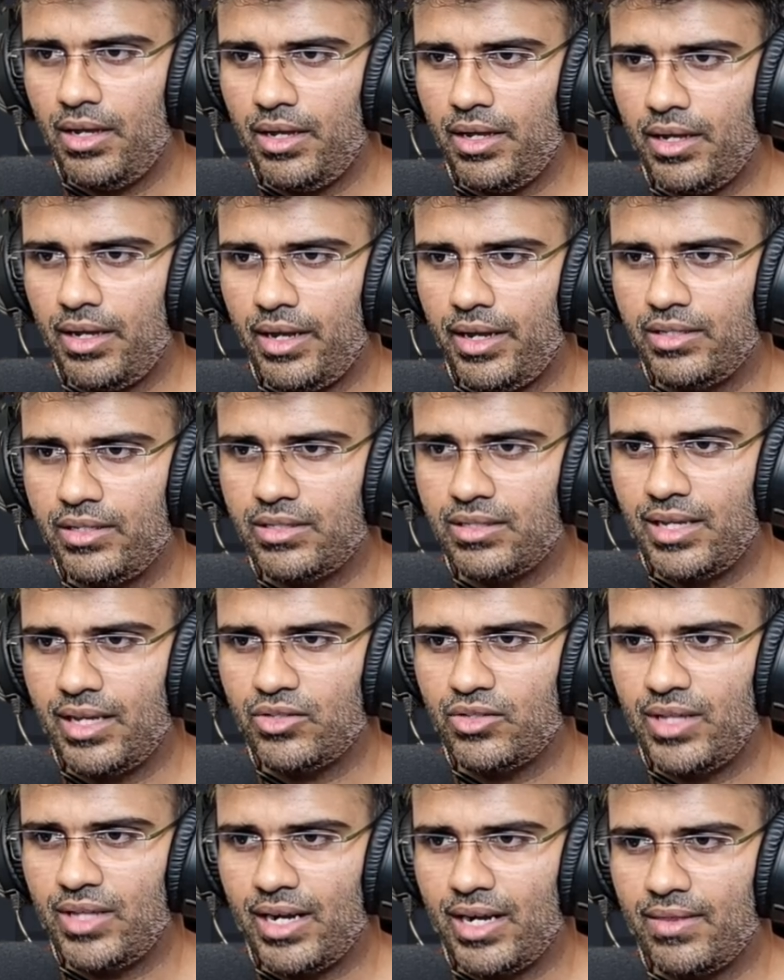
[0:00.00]
it
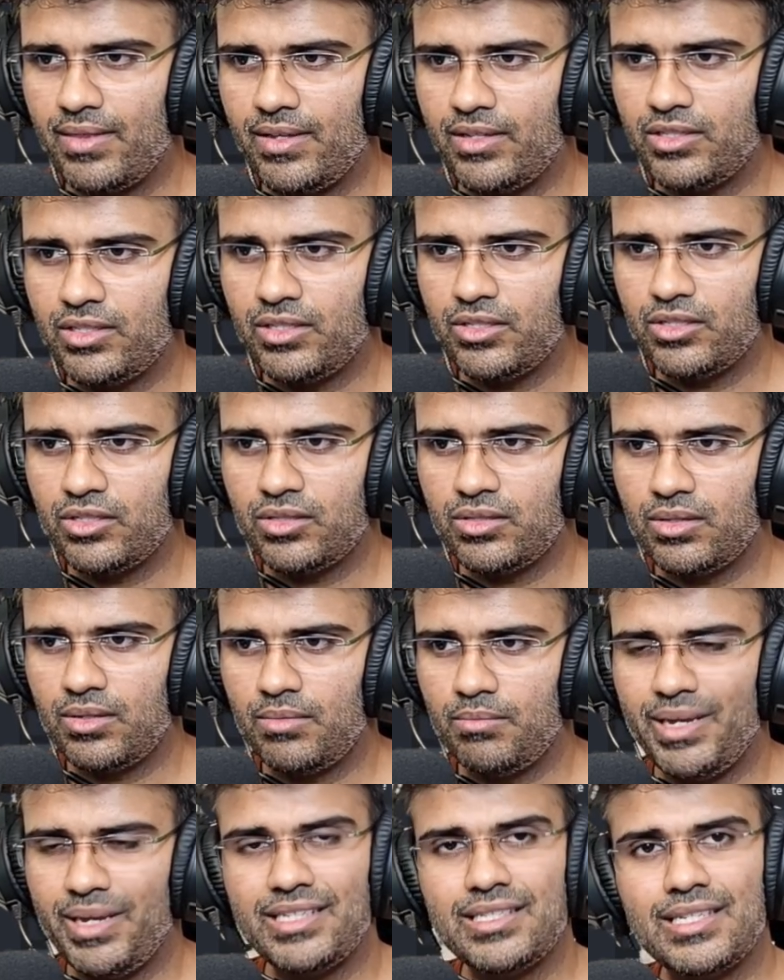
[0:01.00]
says that this is
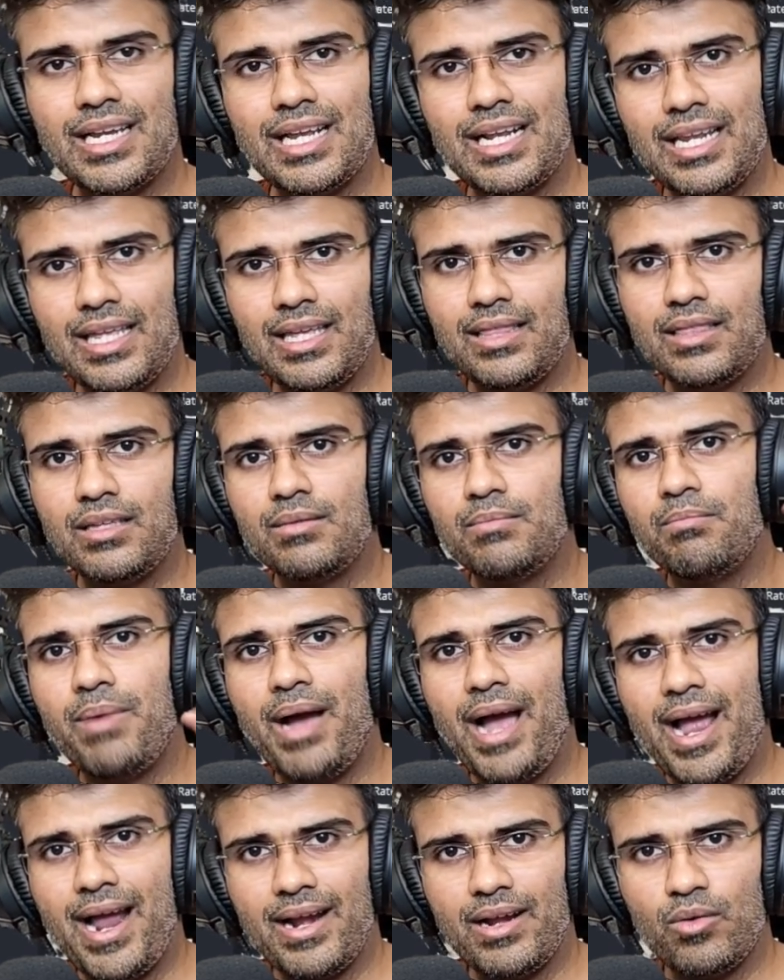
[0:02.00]
basically the
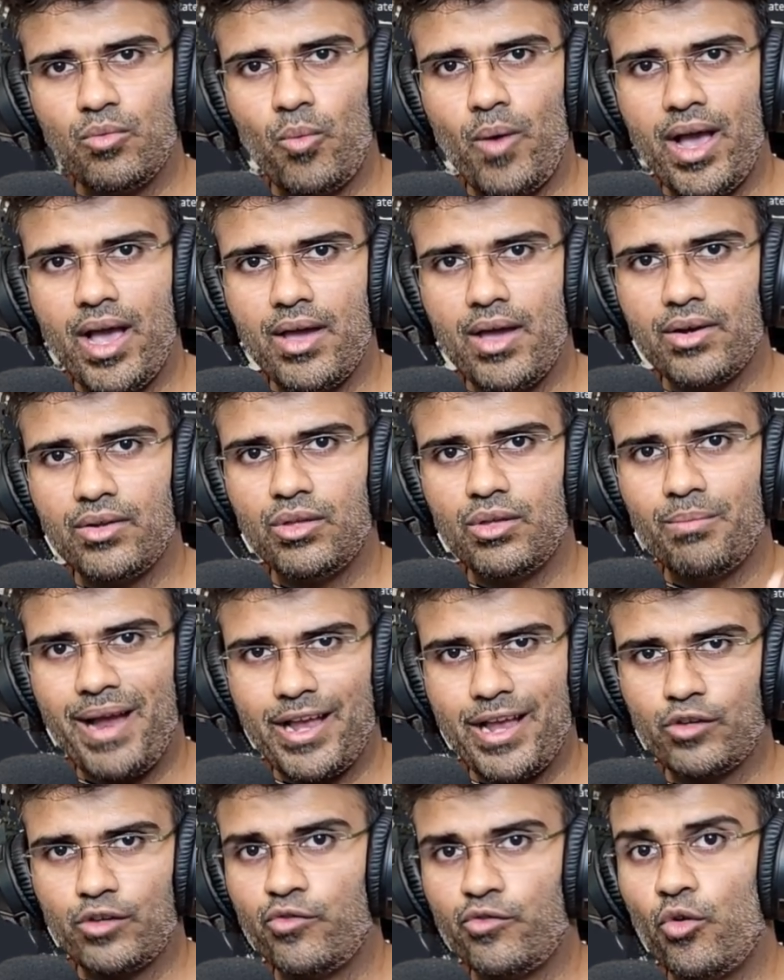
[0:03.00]
band where the
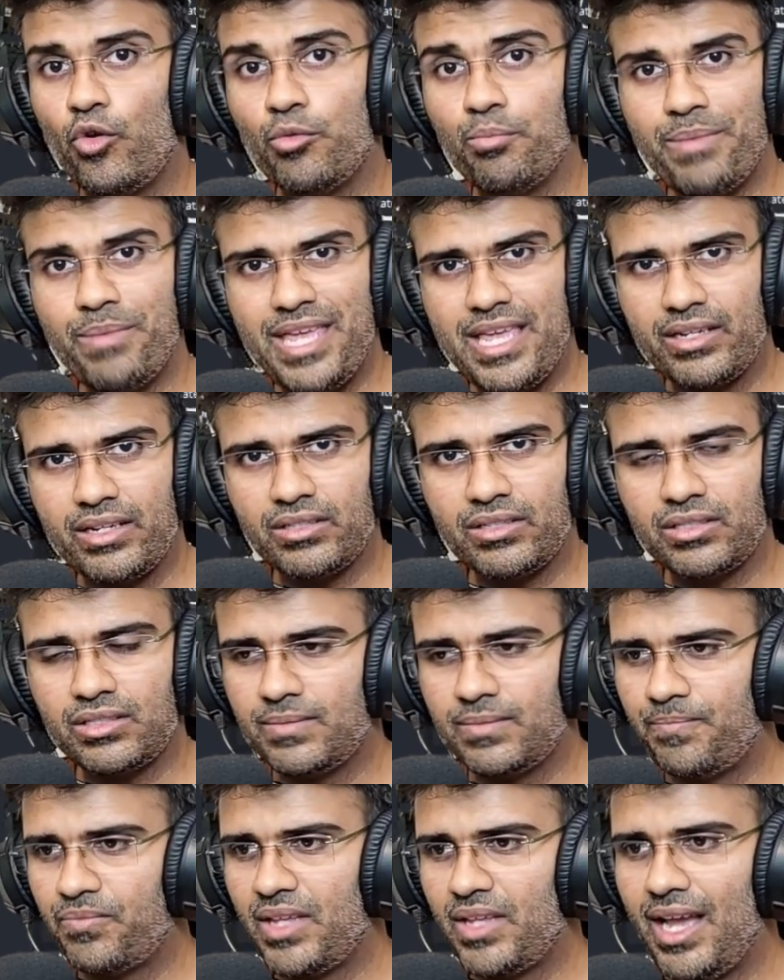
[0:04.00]
microphone peaks,
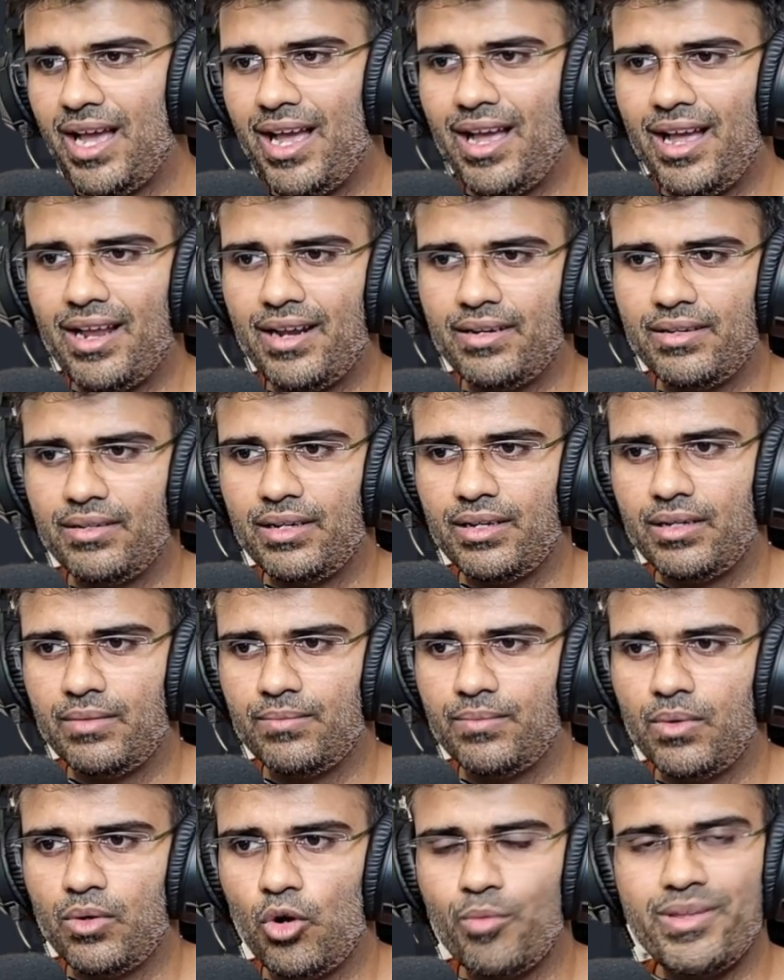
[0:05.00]
and
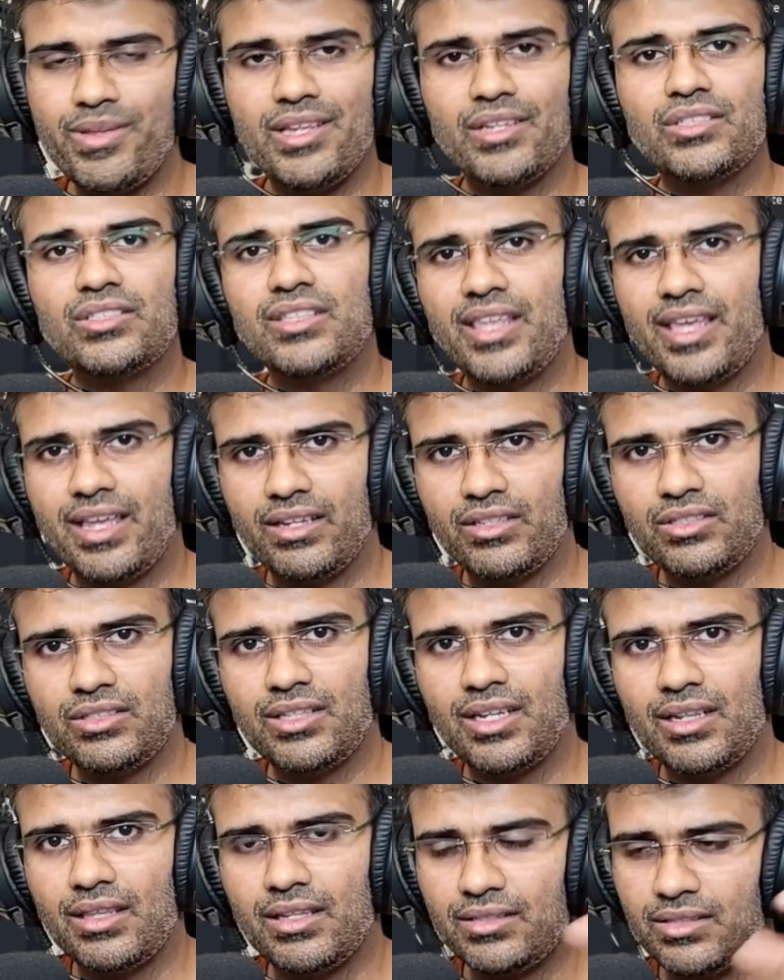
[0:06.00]
OBS thinks
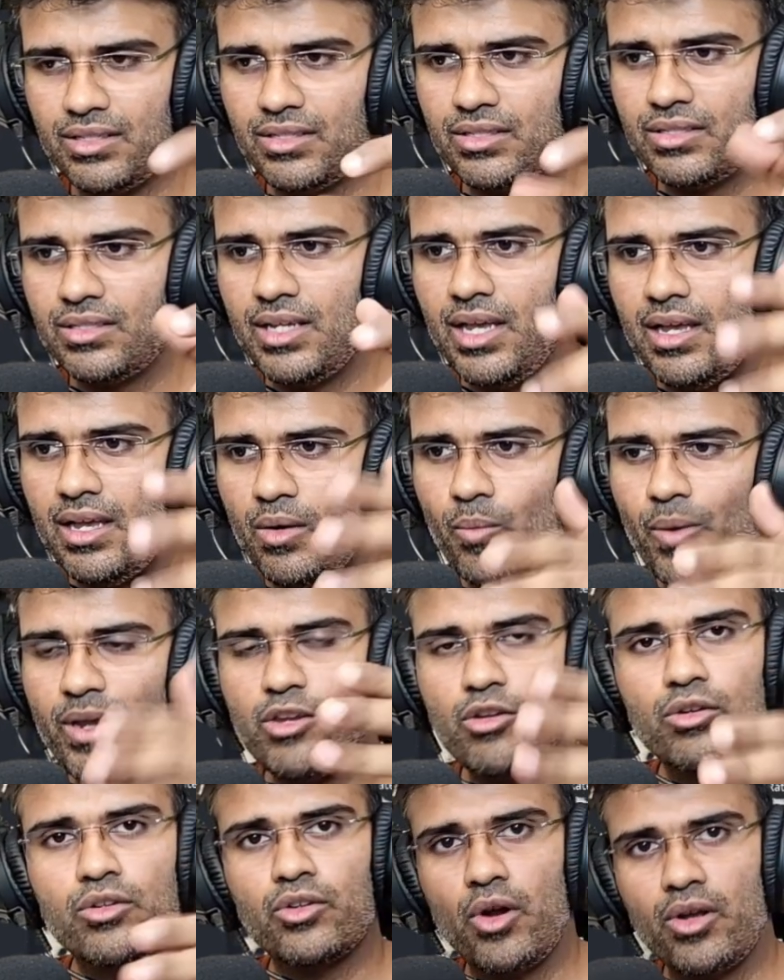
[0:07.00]
that this is when
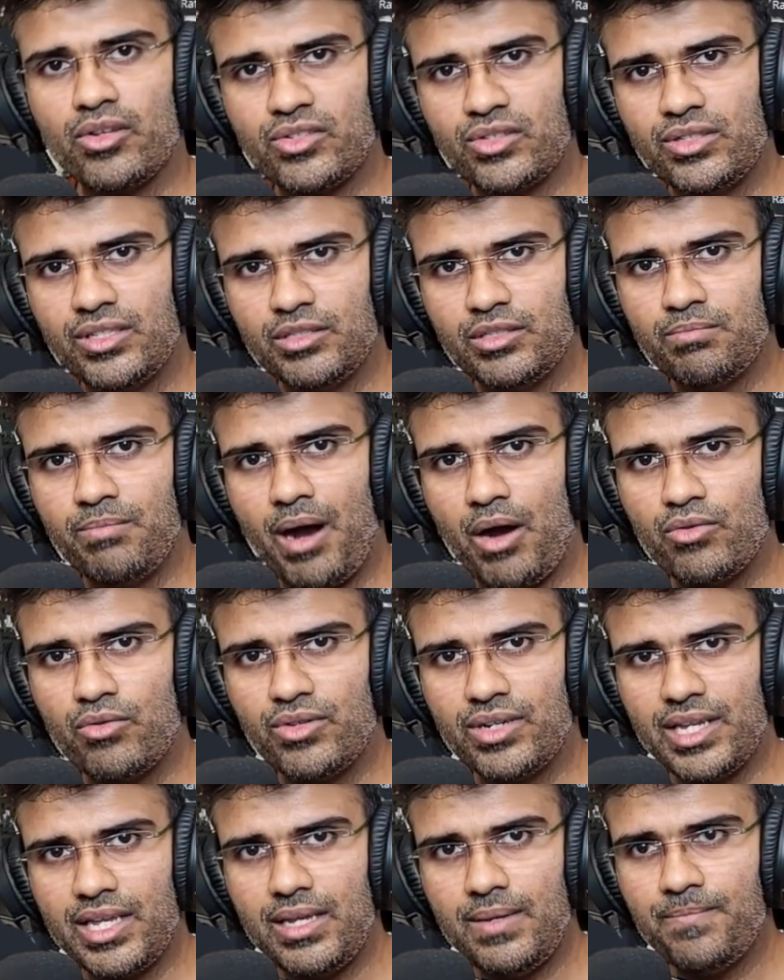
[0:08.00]
you cross this
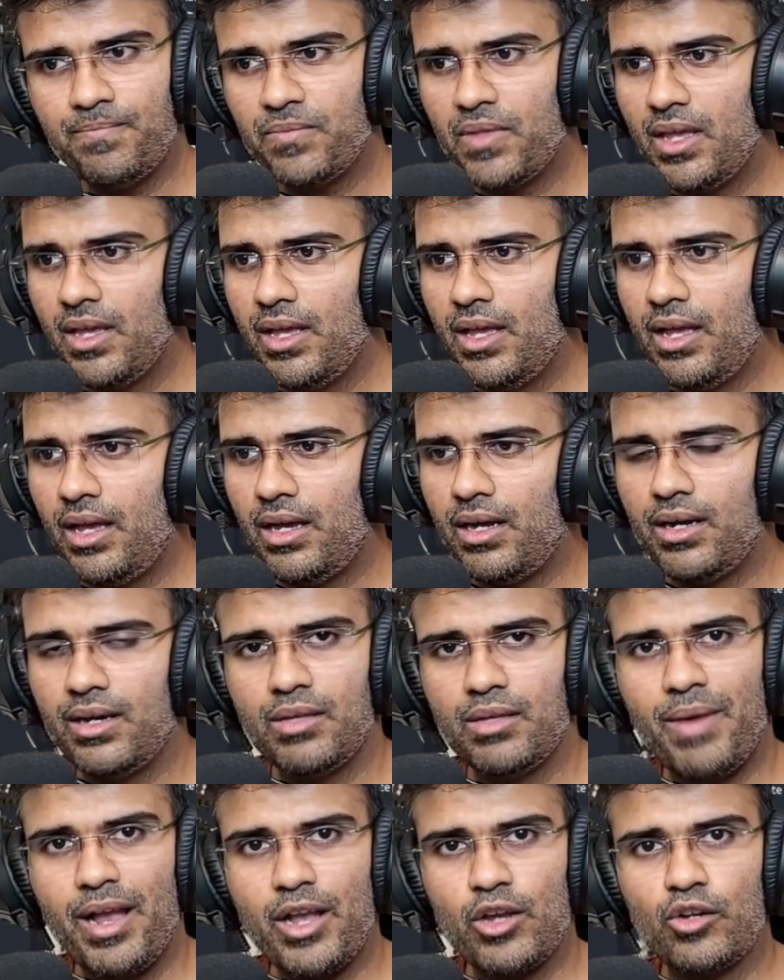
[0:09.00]
boundary, the
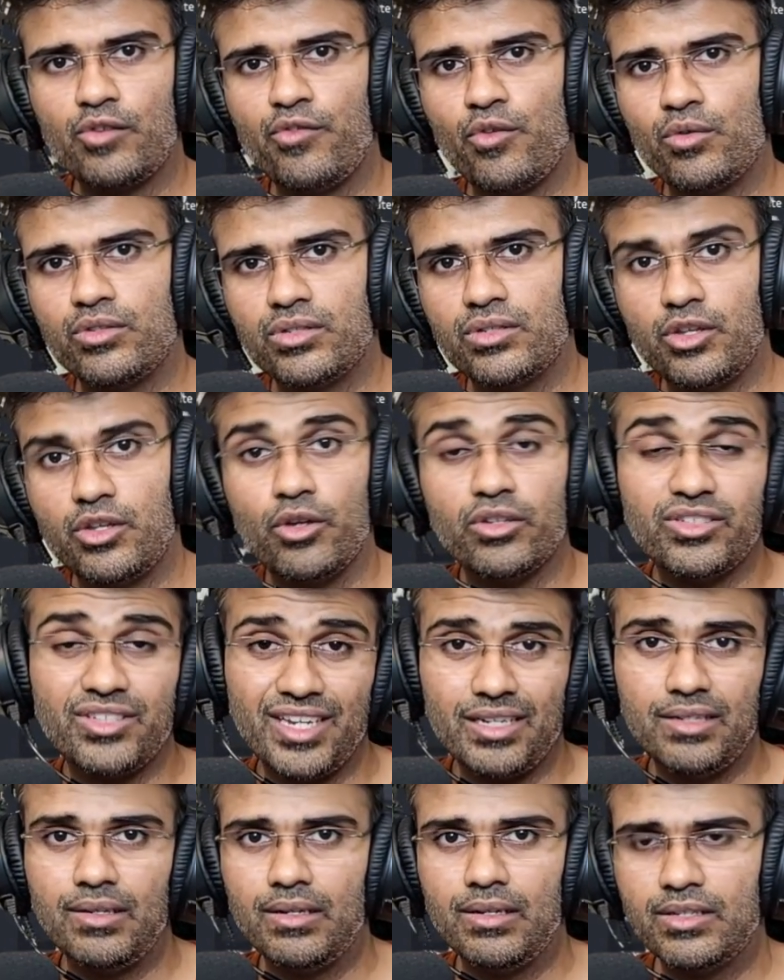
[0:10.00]
microphone, your
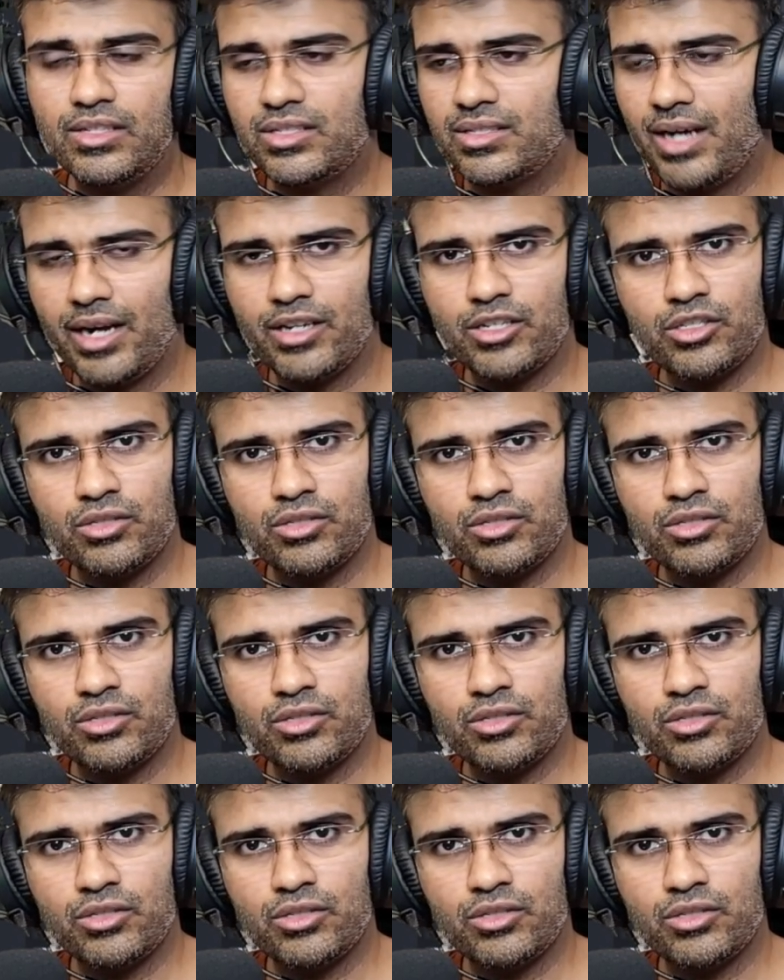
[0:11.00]
signal starts to